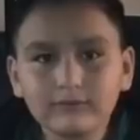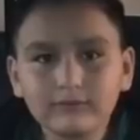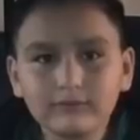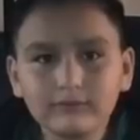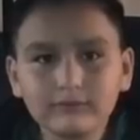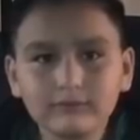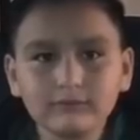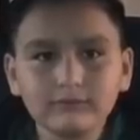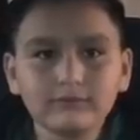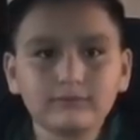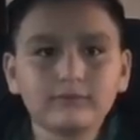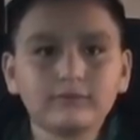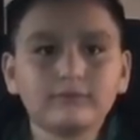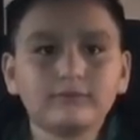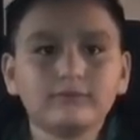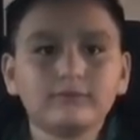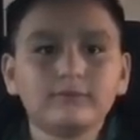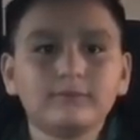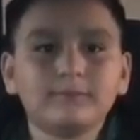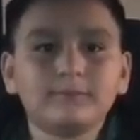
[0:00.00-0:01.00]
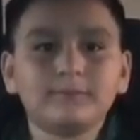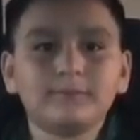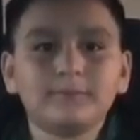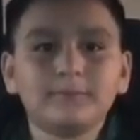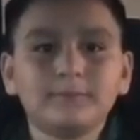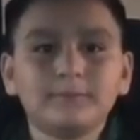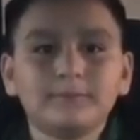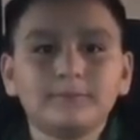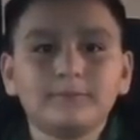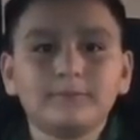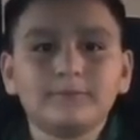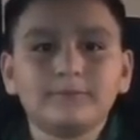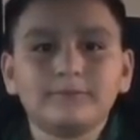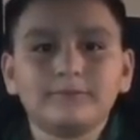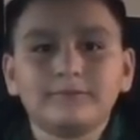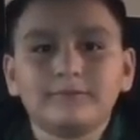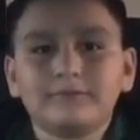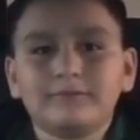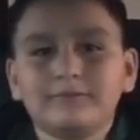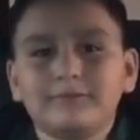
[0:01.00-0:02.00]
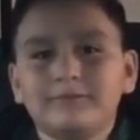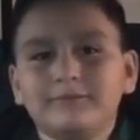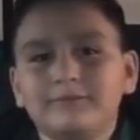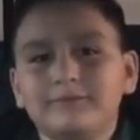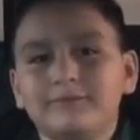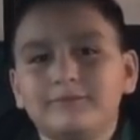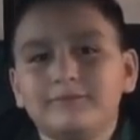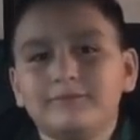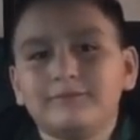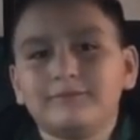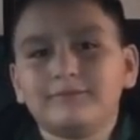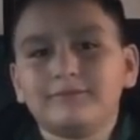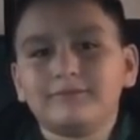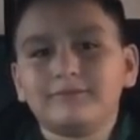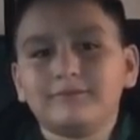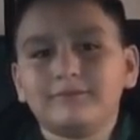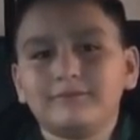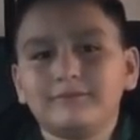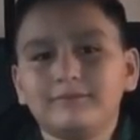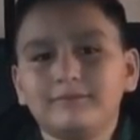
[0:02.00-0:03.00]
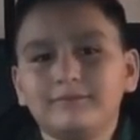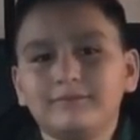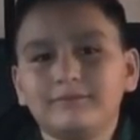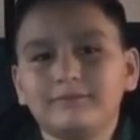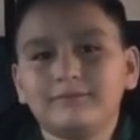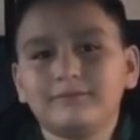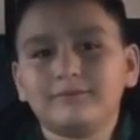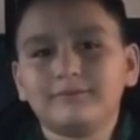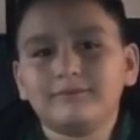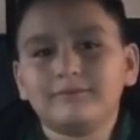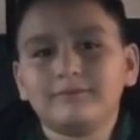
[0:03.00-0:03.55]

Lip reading: (silent)